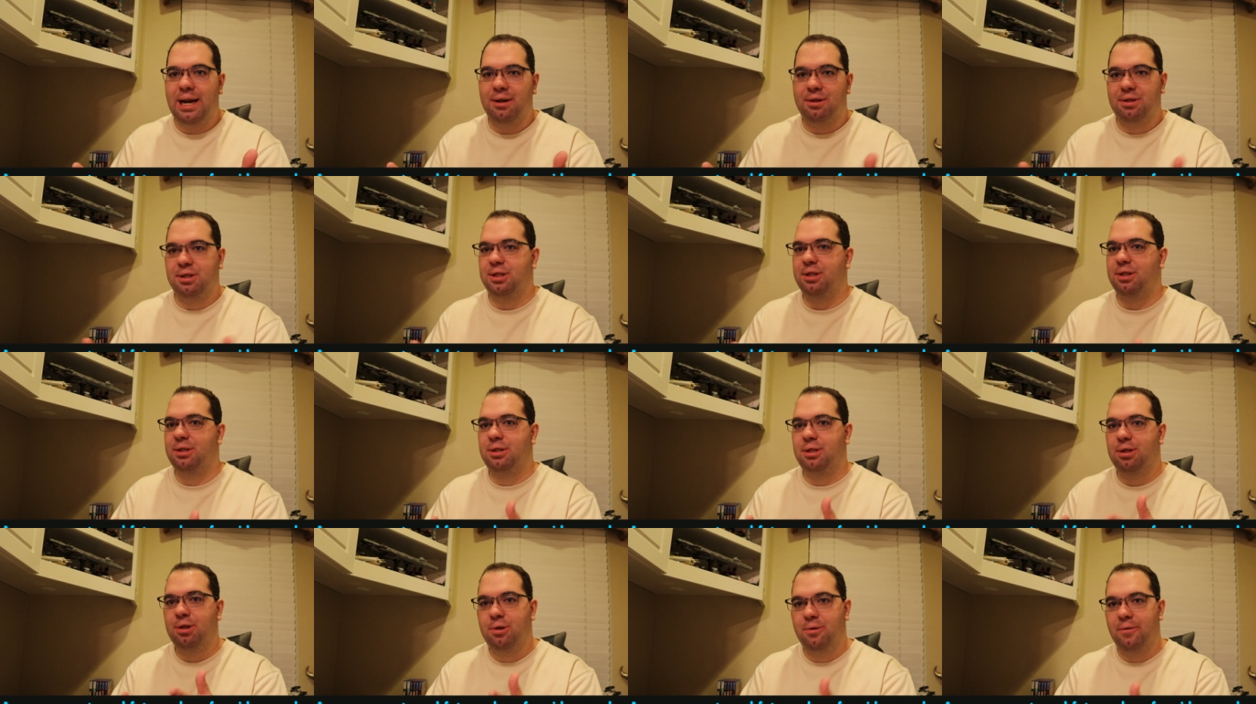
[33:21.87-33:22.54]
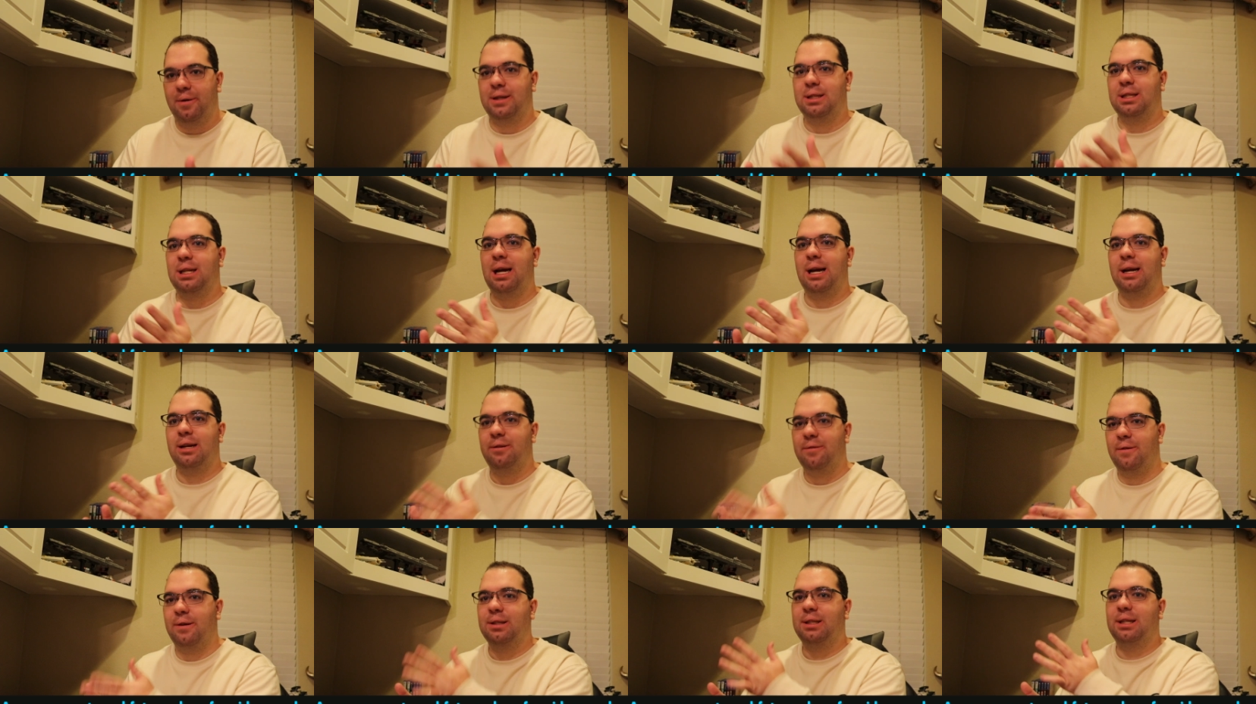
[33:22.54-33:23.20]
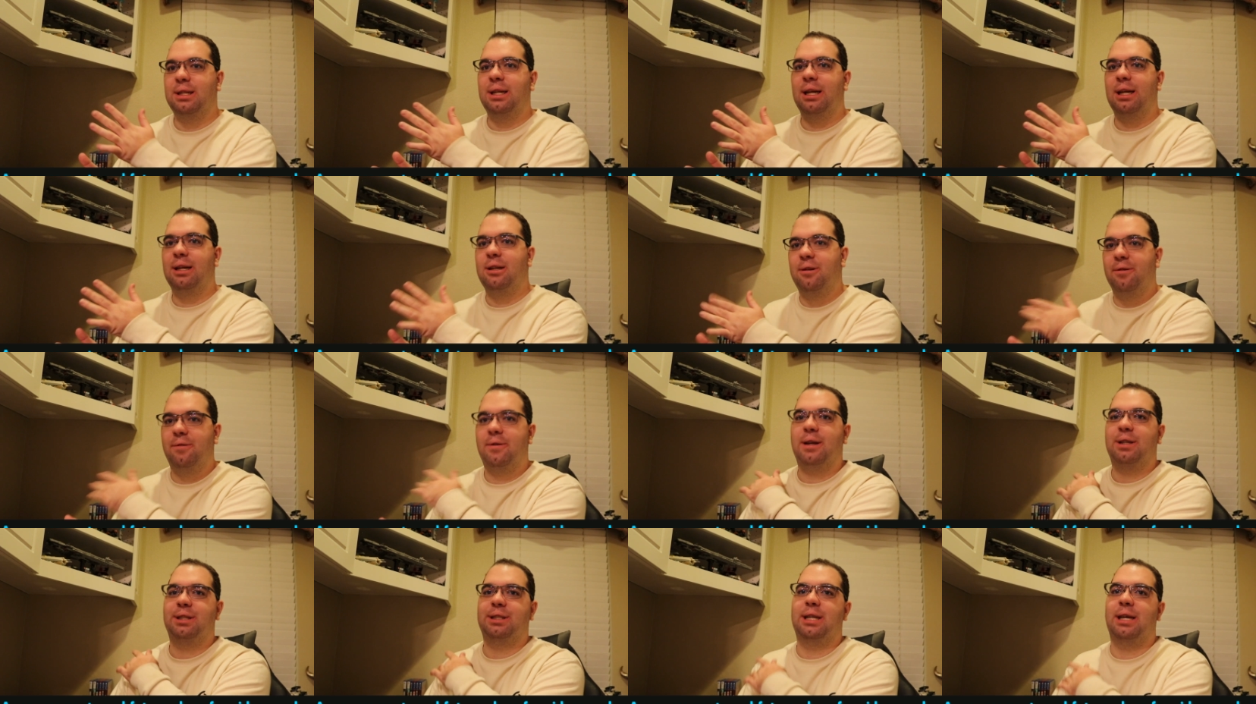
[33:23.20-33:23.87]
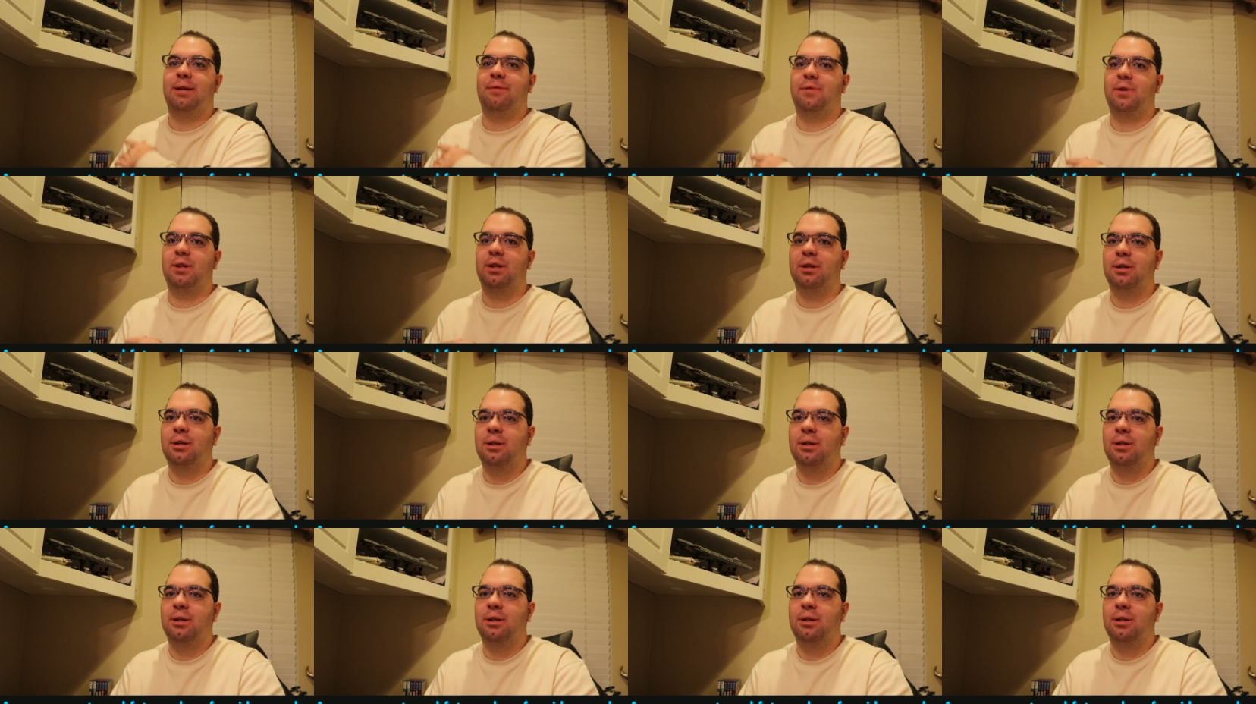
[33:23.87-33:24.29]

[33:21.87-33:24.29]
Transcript: I was 2009, 2010, 2011.